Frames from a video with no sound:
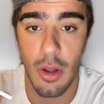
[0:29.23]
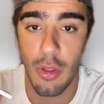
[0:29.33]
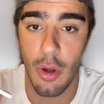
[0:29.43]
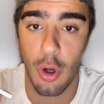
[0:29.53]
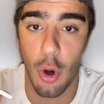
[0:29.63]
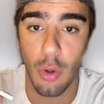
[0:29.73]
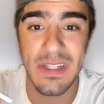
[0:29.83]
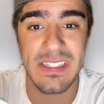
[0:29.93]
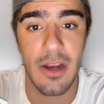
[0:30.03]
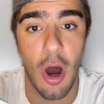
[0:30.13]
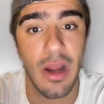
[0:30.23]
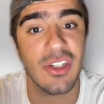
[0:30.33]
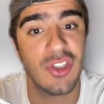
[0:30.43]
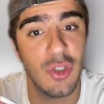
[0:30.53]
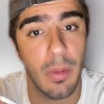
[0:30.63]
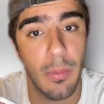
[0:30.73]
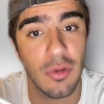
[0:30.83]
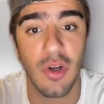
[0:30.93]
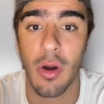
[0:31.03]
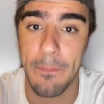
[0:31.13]
The coldest and hottest Super
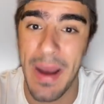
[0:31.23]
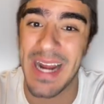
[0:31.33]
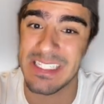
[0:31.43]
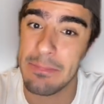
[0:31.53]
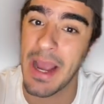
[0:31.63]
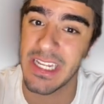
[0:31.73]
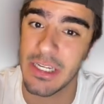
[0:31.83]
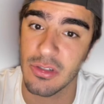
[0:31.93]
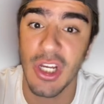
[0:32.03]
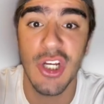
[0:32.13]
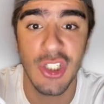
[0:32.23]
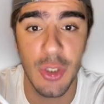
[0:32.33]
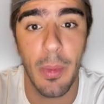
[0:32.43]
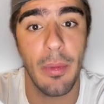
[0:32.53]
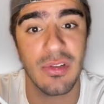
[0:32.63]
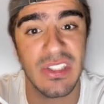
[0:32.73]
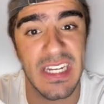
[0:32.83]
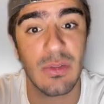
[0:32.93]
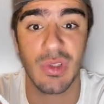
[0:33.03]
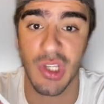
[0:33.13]
Bowls are in back-to-back years. Super Bowl
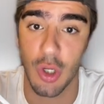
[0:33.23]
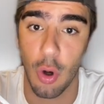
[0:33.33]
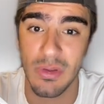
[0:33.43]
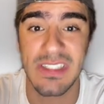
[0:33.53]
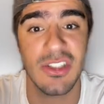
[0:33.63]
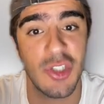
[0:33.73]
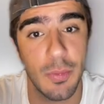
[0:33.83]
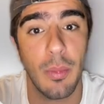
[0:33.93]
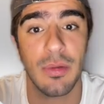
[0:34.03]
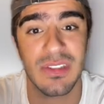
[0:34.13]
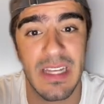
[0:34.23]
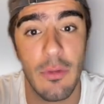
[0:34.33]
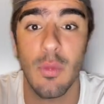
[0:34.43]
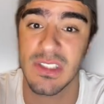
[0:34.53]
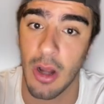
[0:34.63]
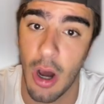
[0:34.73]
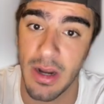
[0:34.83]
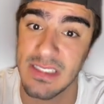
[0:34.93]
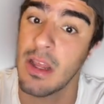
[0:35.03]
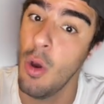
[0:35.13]
6 was the coldest and Super Bowl 7 was the hottest.